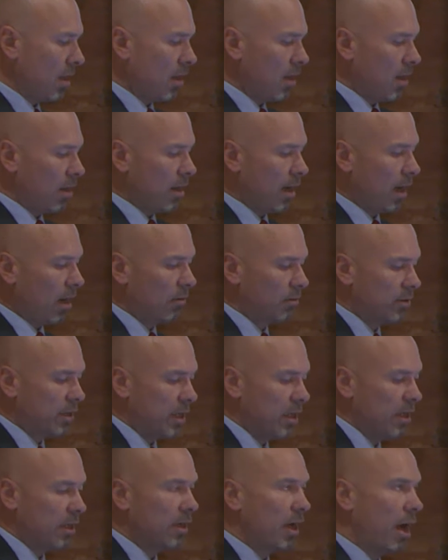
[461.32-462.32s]
Now,
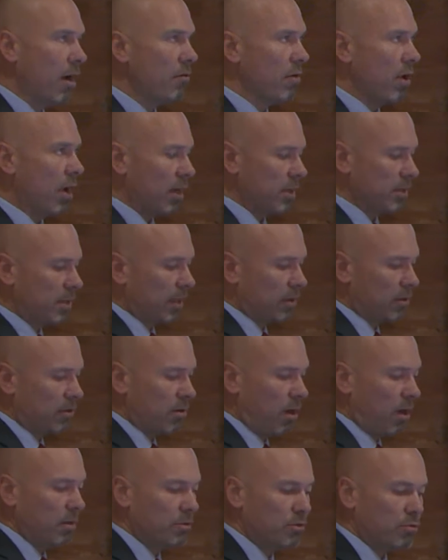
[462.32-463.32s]
the garage had
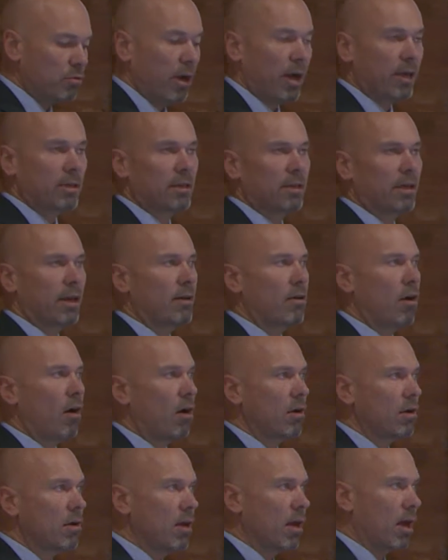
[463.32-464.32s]
contracted an
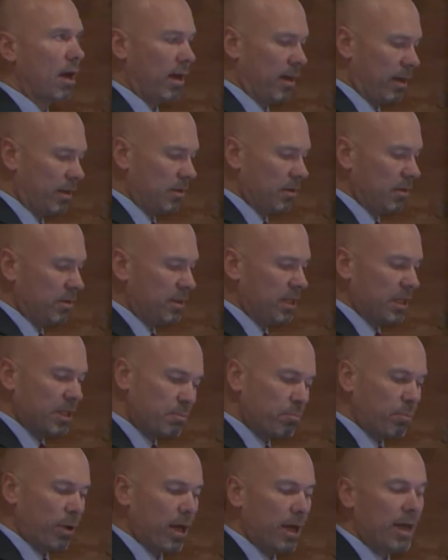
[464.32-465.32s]
online
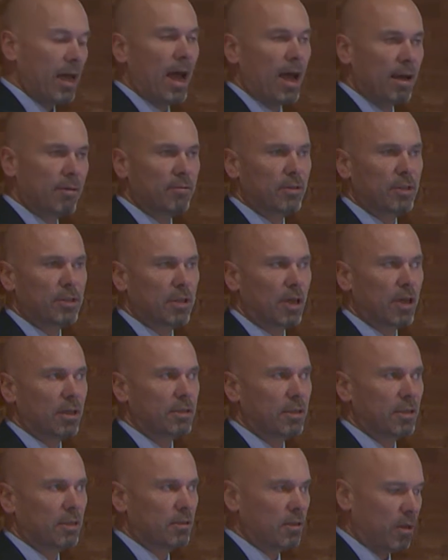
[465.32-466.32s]
display
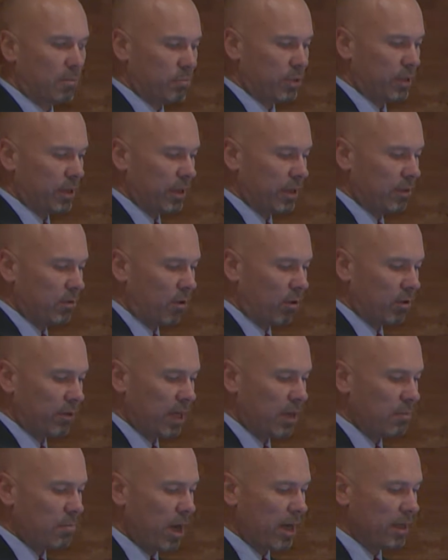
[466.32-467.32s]
advertising company called
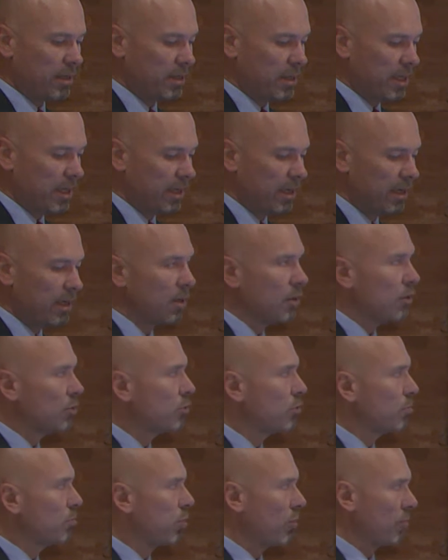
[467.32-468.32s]
MIT
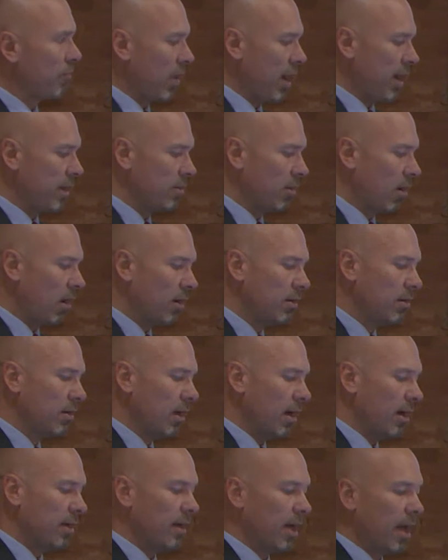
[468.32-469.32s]
to provide
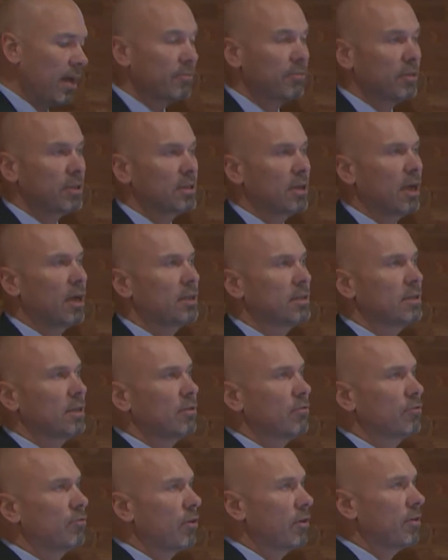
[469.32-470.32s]
online
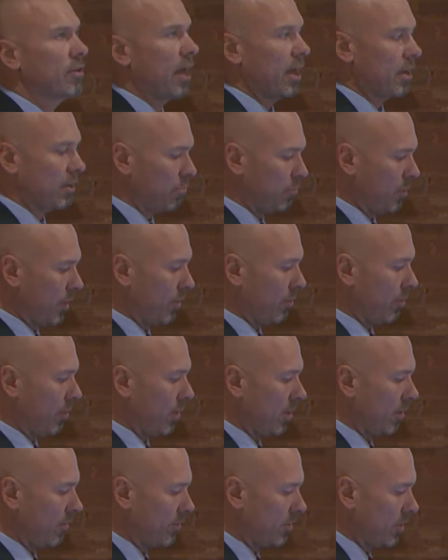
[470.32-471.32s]
advertising for that
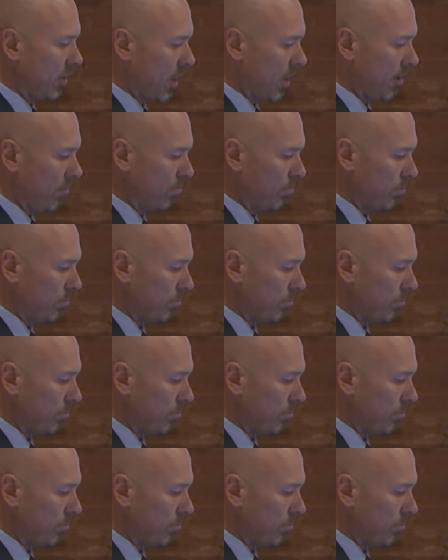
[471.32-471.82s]
period of time.